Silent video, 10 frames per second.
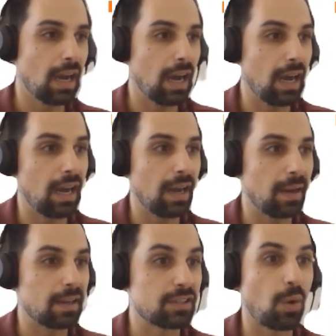
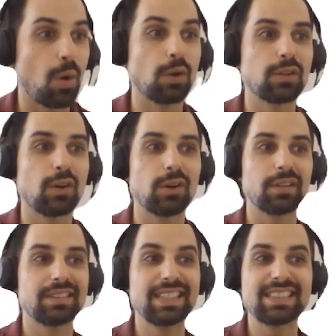So although
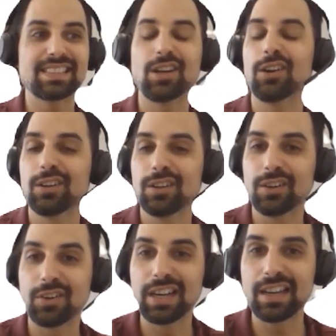this is not
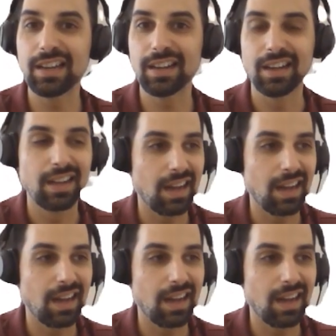really